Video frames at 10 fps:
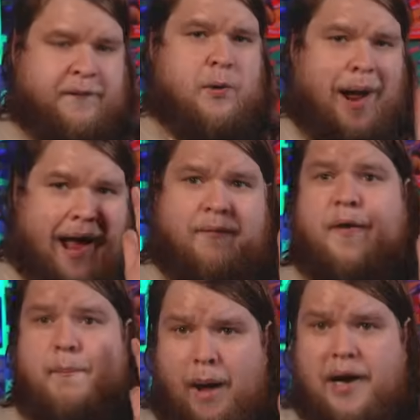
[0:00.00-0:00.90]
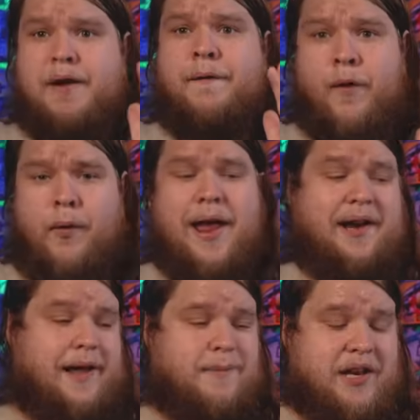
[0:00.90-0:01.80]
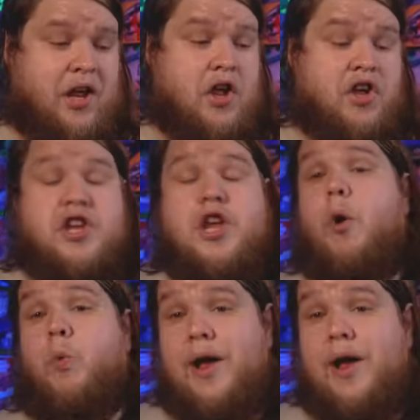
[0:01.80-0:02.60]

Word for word: if you have the money for it. I mean, you